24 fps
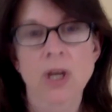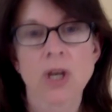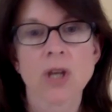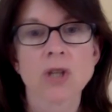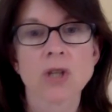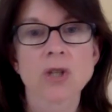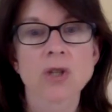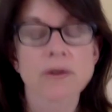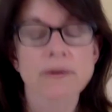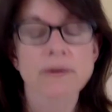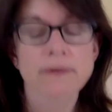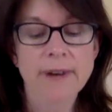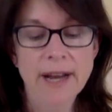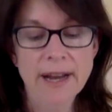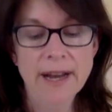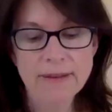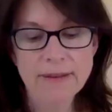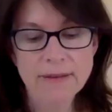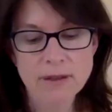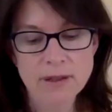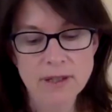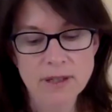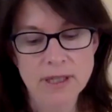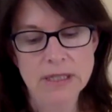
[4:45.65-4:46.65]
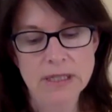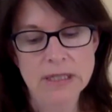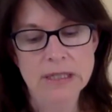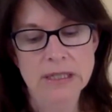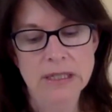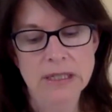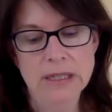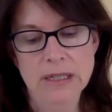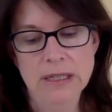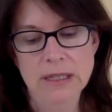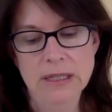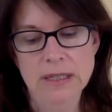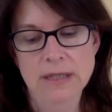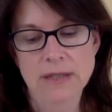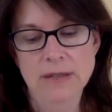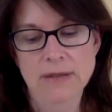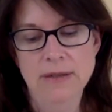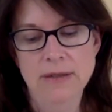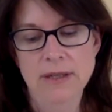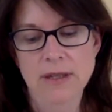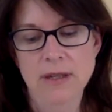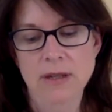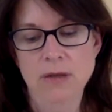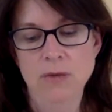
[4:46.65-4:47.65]
Survival instinct
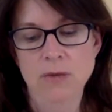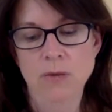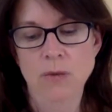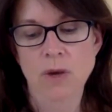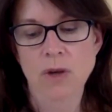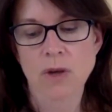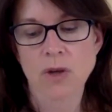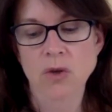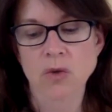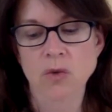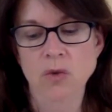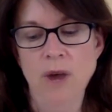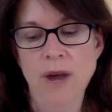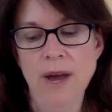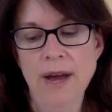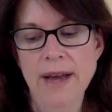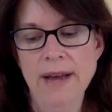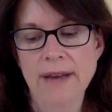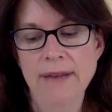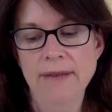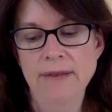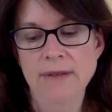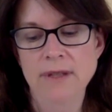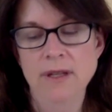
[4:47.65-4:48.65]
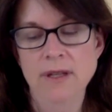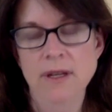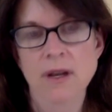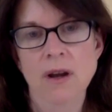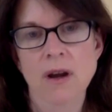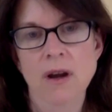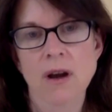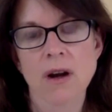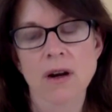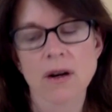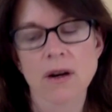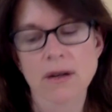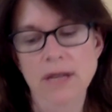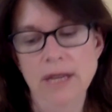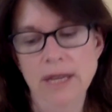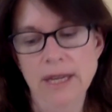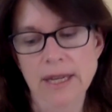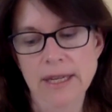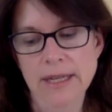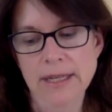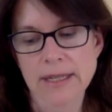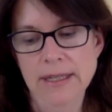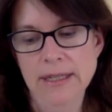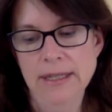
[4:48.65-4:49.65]
is what drives our
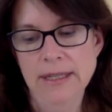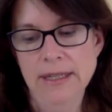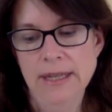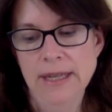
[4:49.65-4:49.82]
gut.